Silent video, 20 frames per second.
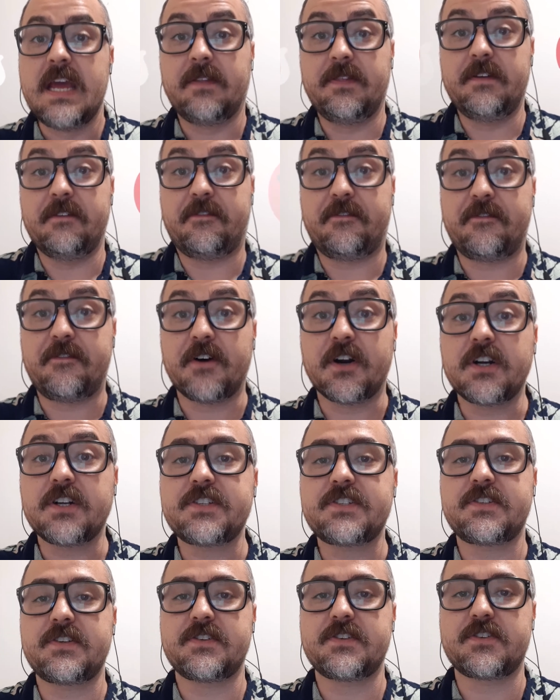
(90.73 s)
The
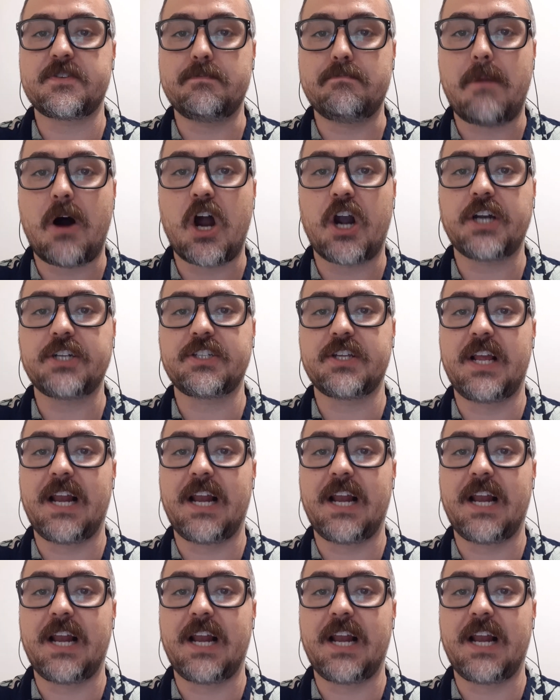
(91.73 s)
first smart